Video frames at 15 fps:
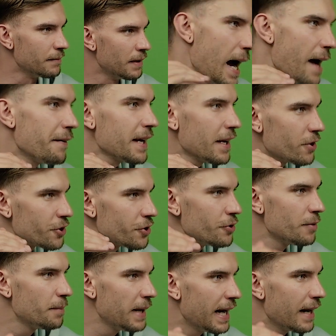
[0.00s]
I think you
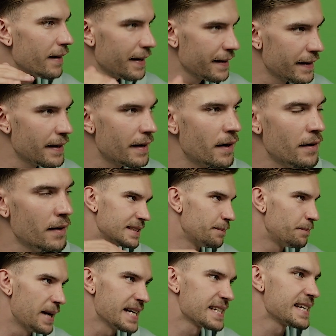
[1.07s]
should be a leader, the
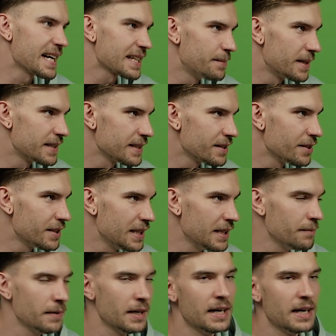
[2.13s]
best expert in your team,